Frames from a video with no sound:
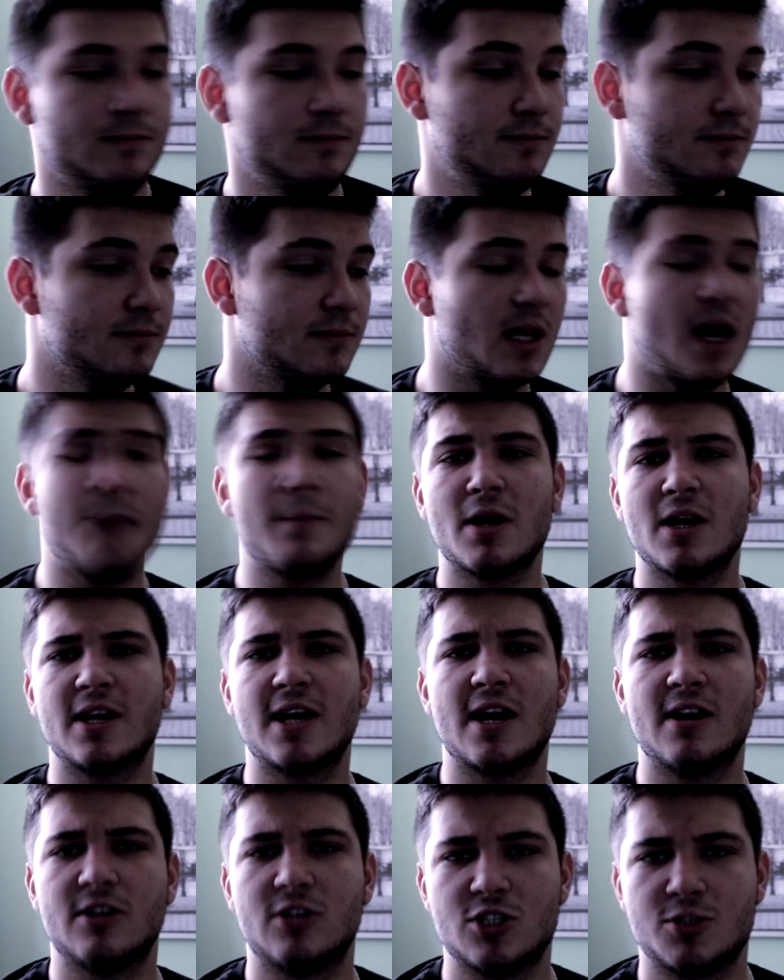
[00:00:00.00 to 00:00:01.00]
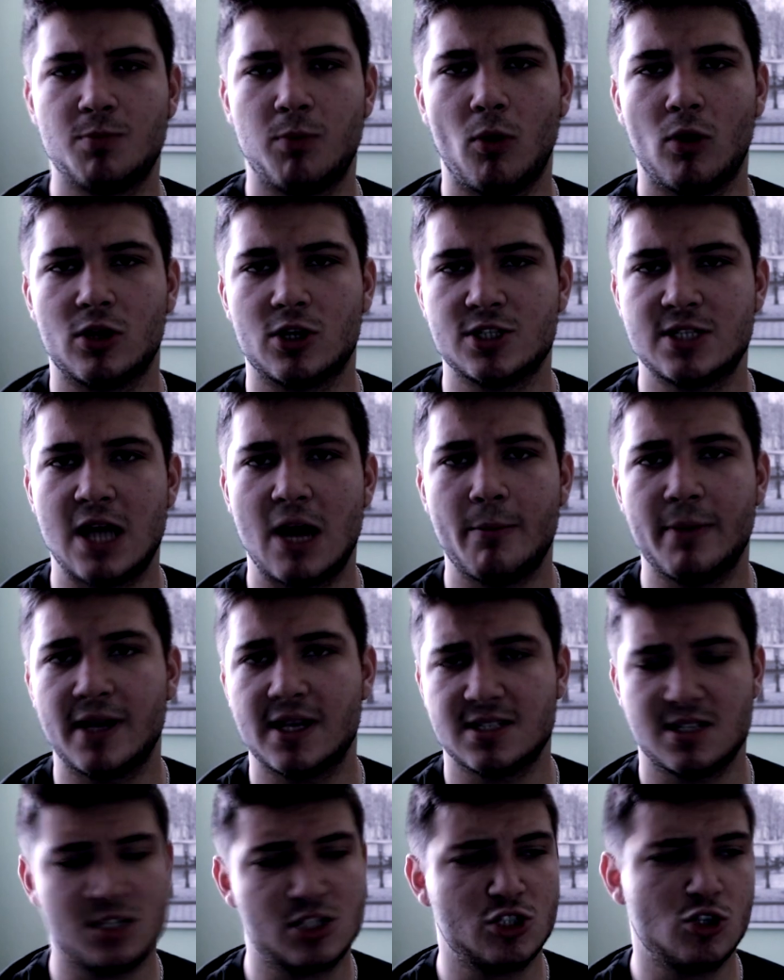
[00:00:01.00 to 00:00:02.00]
I'm gonna get into spoilers now
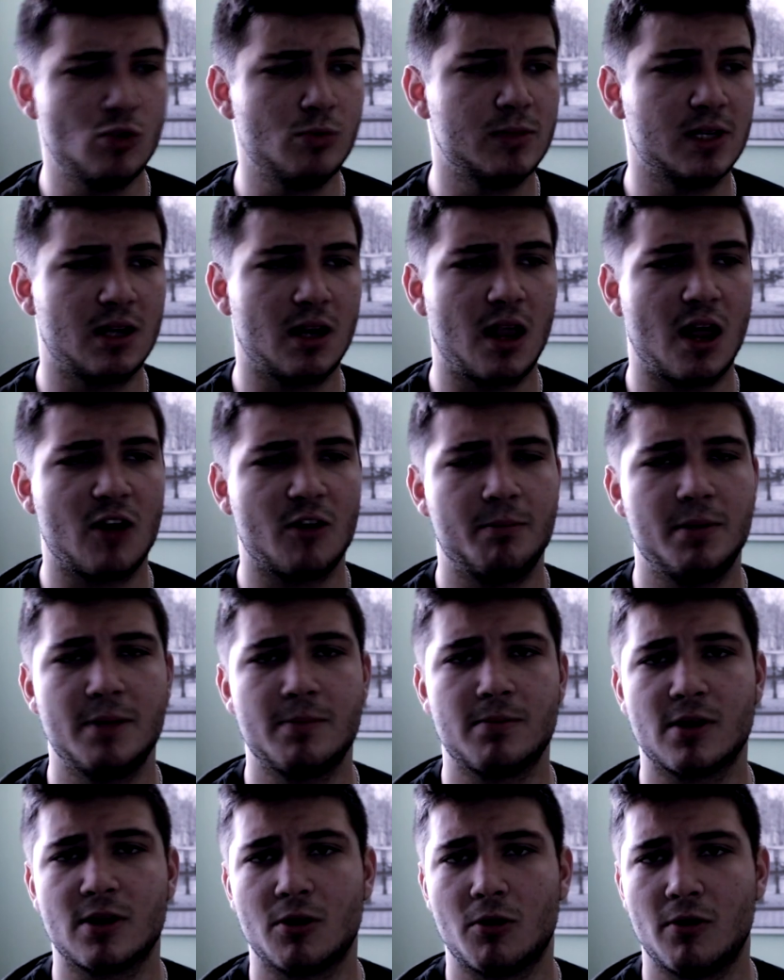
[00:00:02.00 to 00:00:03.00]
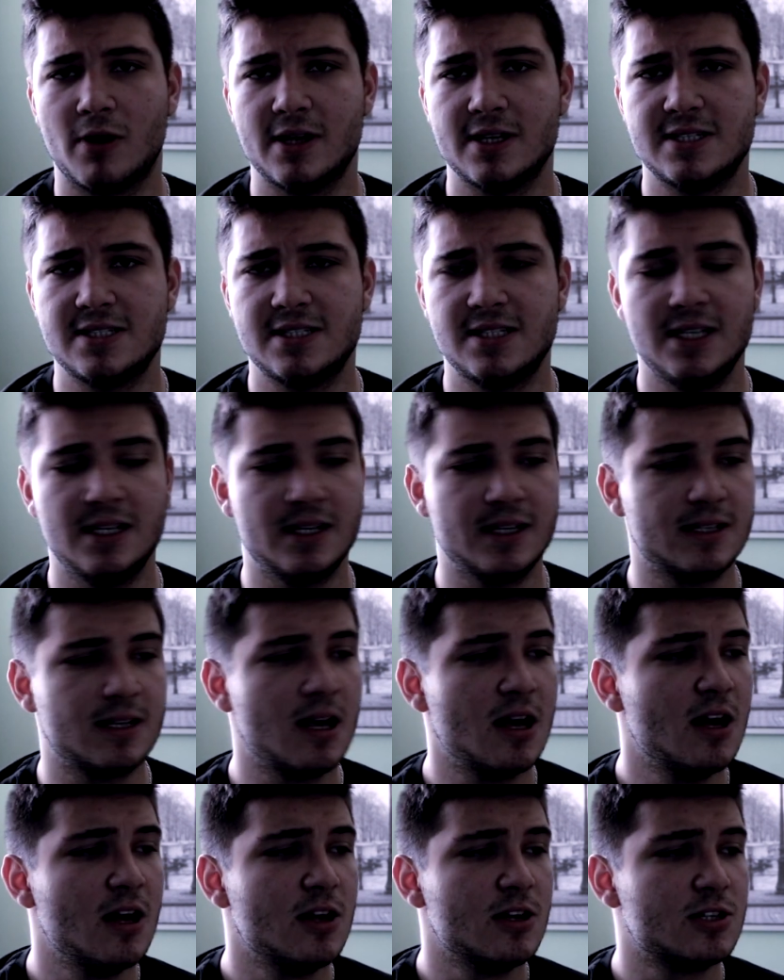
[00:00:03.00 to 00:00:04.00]
because I assume that a lot of people have already seen it.
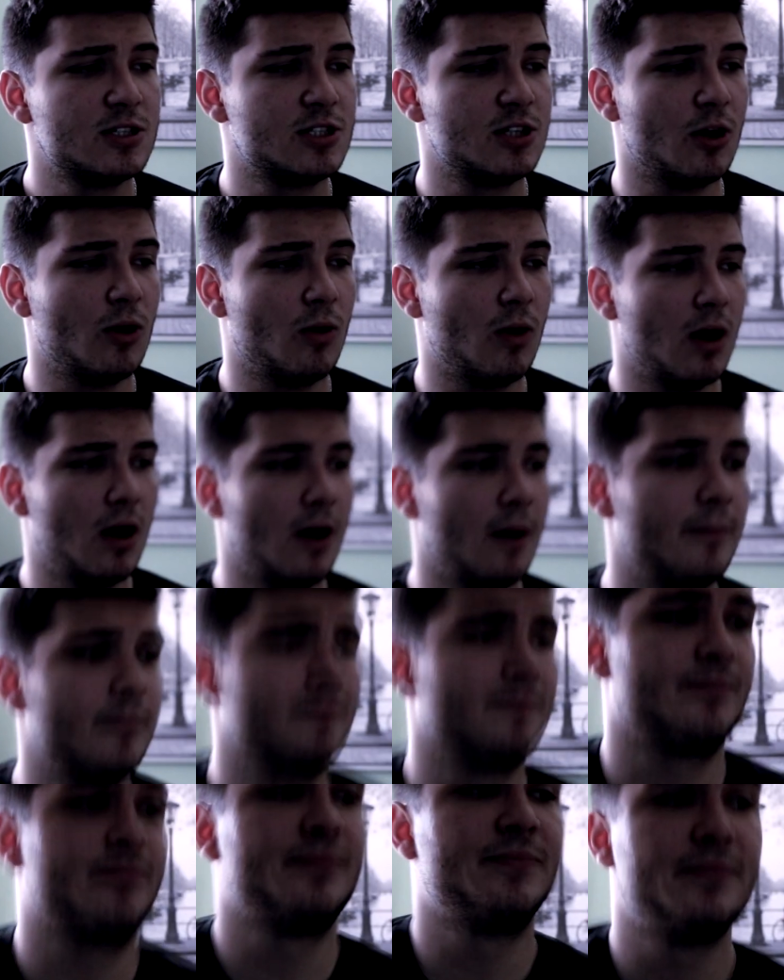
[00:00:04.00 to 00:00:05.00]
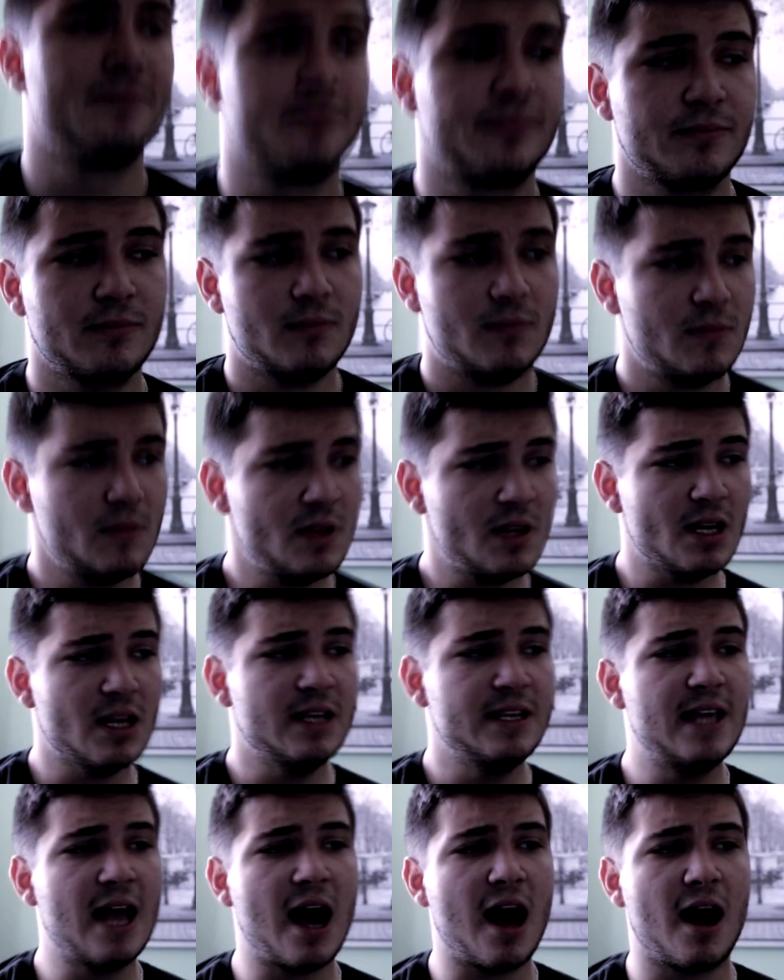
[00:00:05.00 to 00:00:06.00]
So,
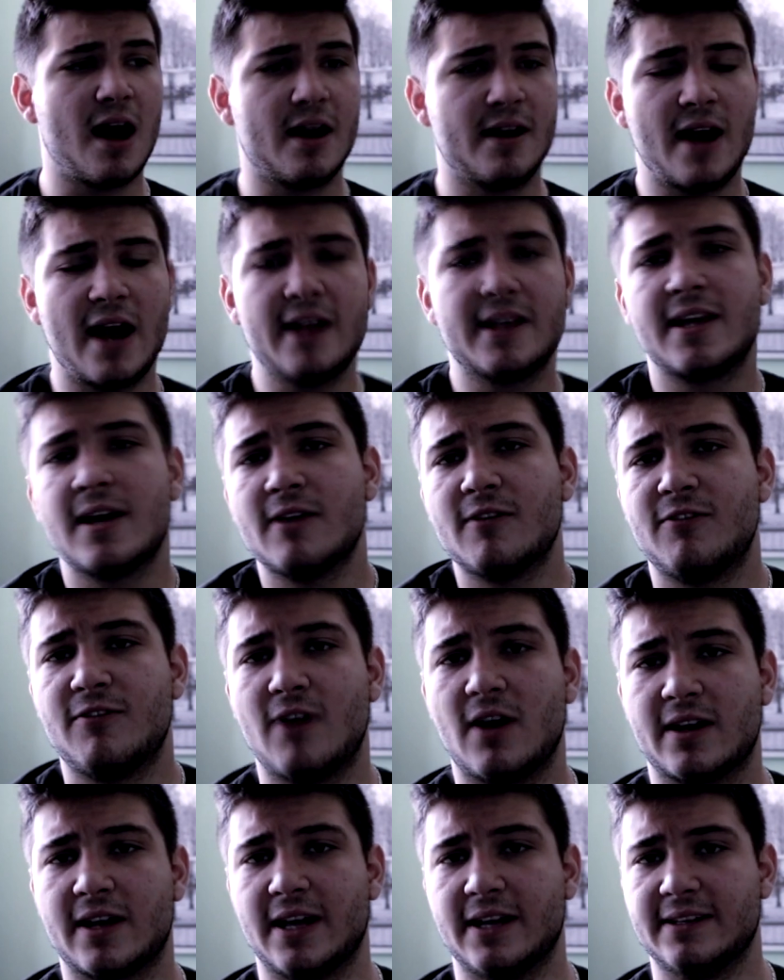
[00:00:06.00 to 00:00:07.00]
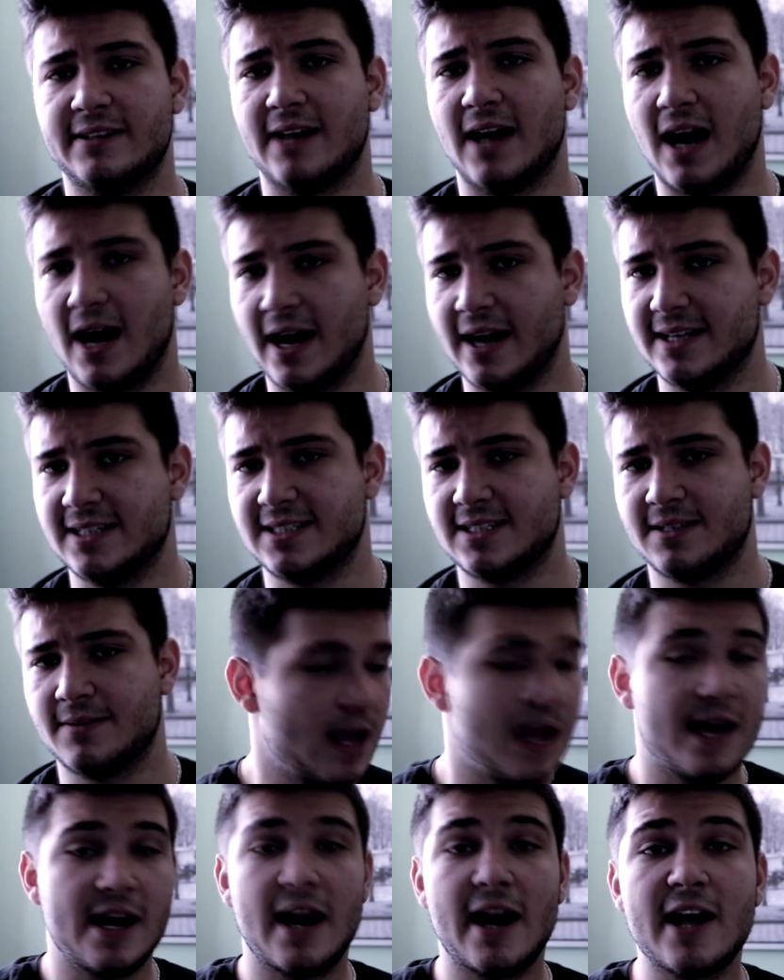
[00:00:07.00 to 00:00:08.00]
yeah, Night King fucking dies.
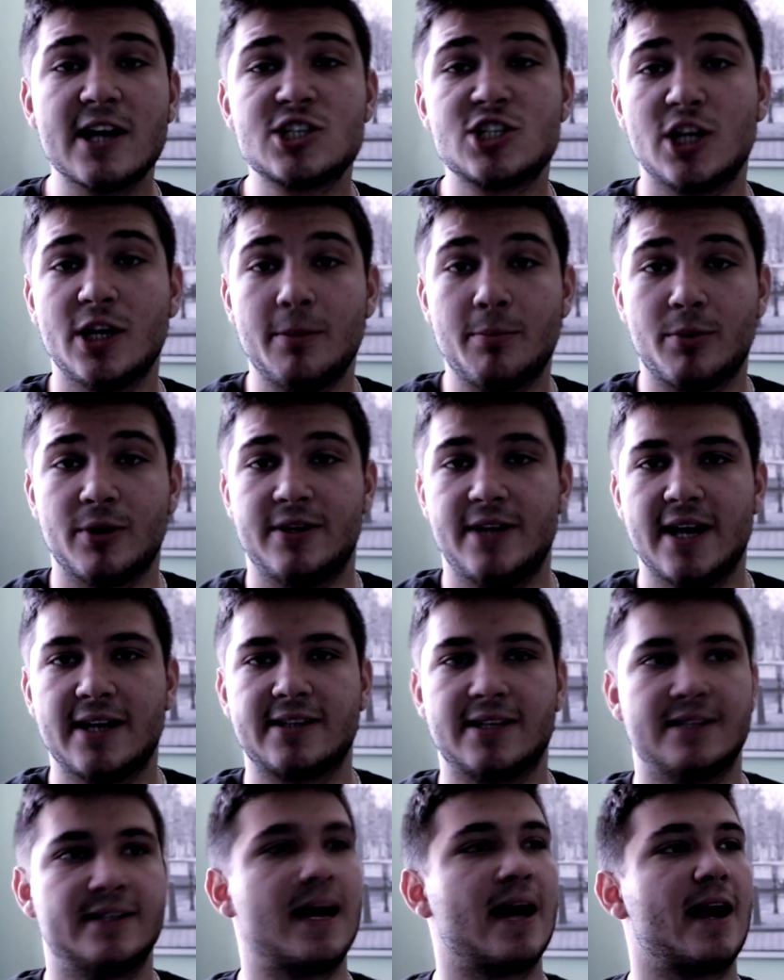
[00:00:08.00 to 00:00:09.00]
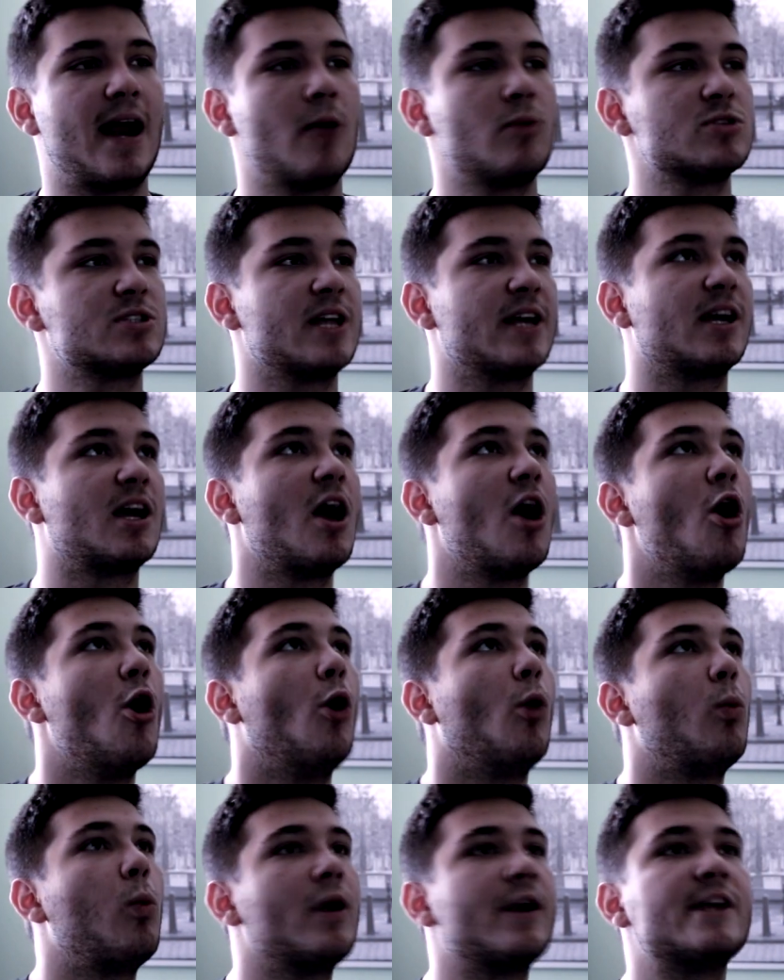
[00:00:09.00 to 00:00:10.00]
And I actually predicted that. I was like,
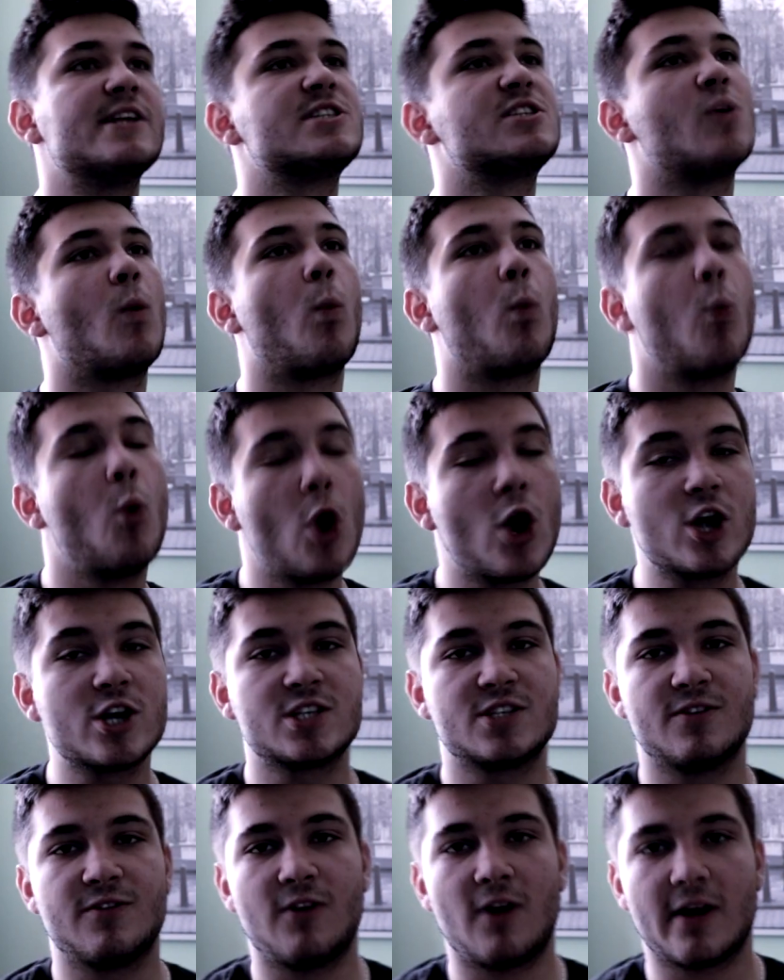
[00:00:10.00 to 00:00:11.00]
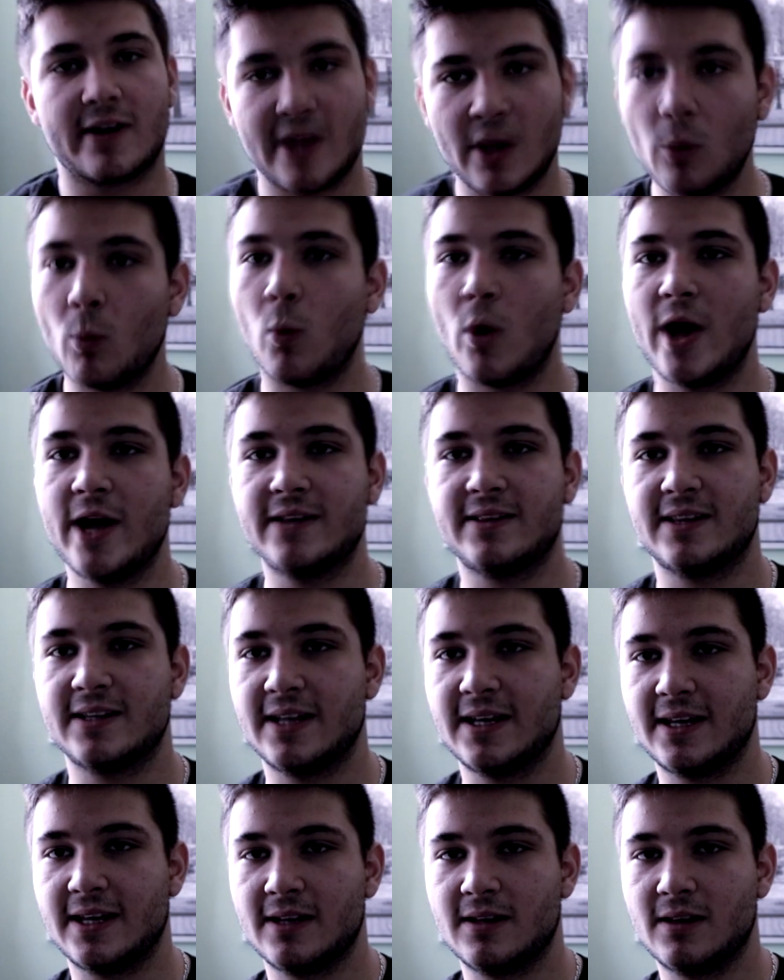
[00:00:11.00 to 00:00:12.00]
what is the worst fucking way that
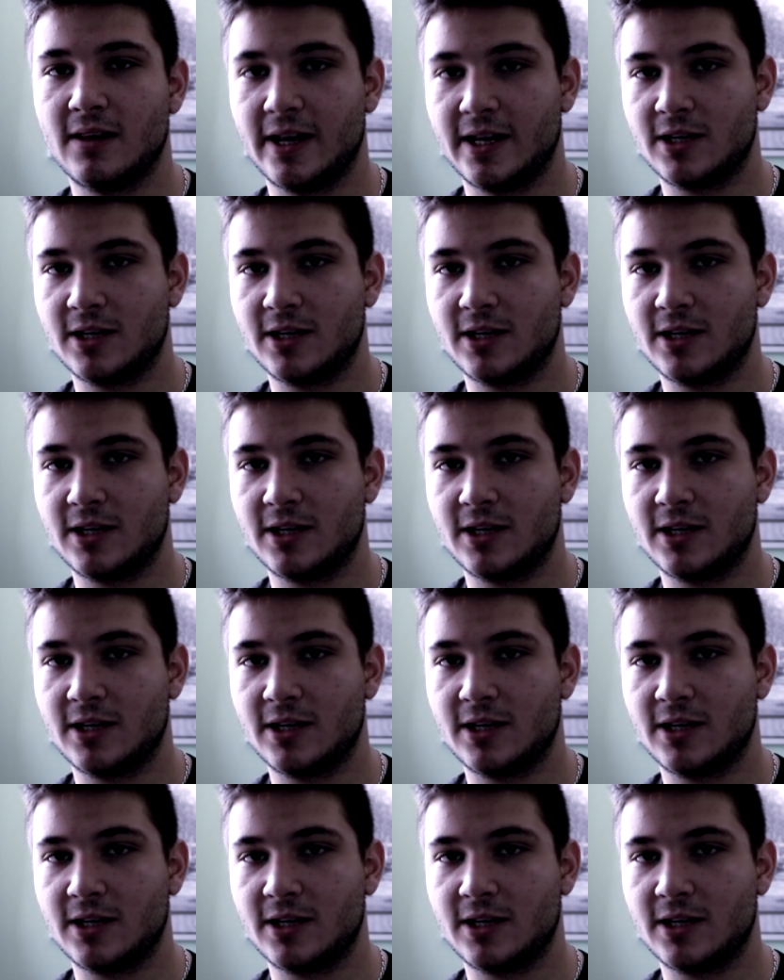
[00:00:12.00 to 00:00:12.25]
they could,